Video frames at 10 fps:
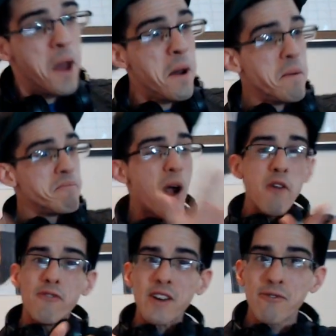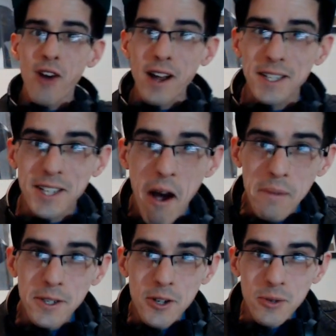Perfect fucking time to
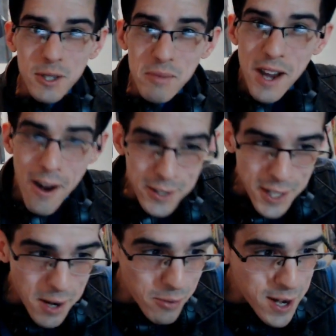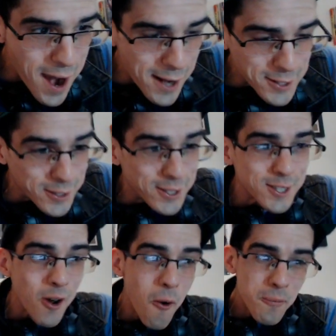do some goddamn reactions.
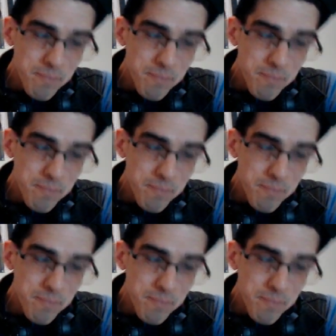So,